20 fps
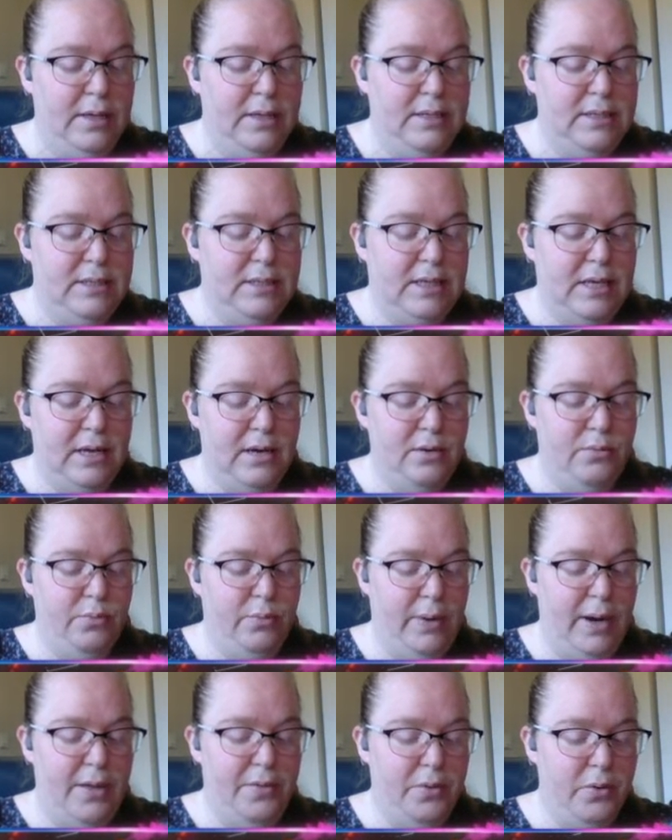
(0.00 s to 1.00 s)
skidded
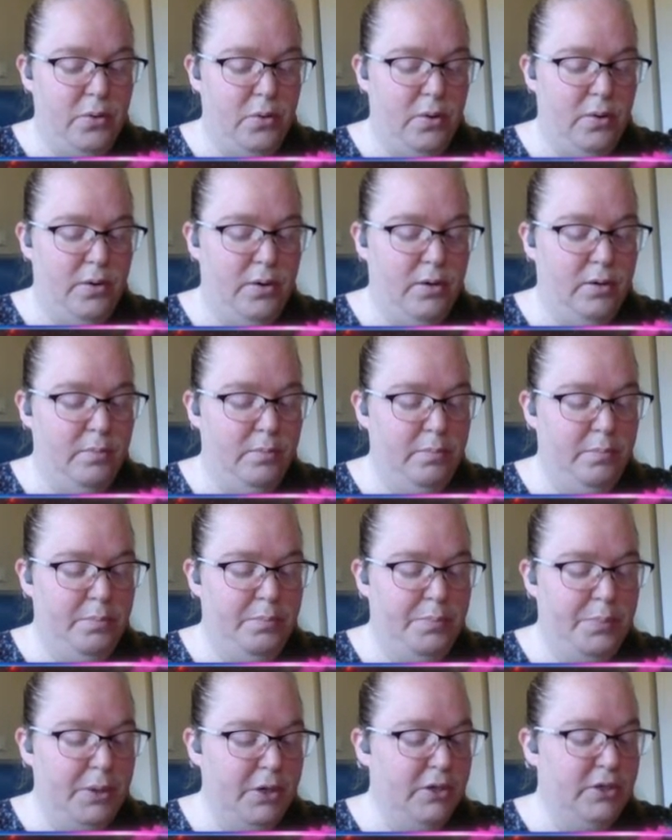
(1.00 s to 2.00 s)
round the corner,
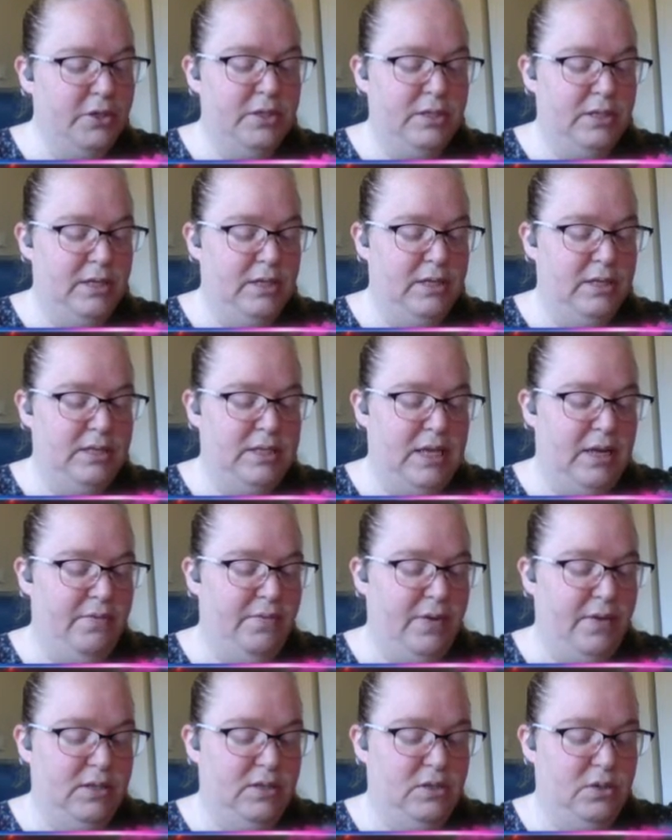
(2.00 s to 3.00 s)
burst into
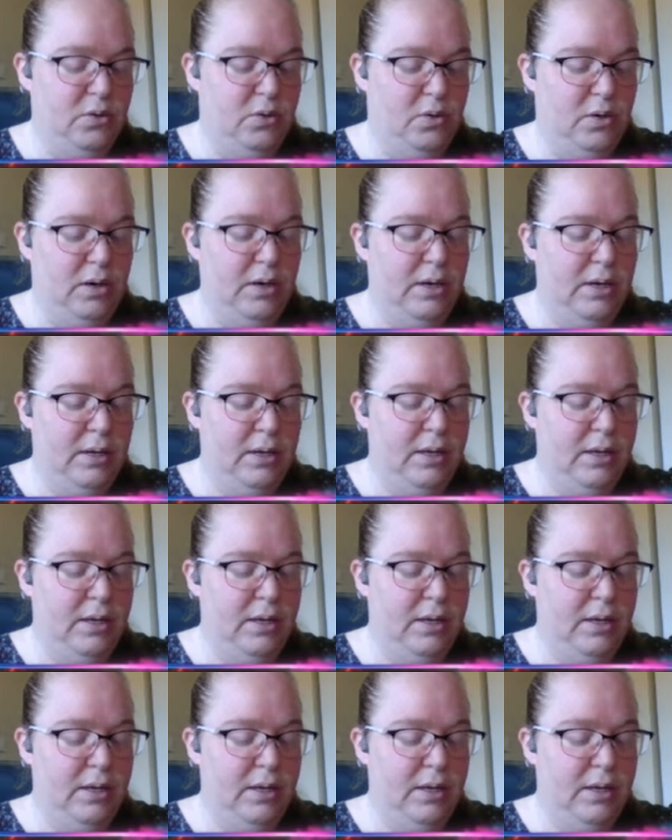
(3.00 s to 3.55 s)
Zaphod's door,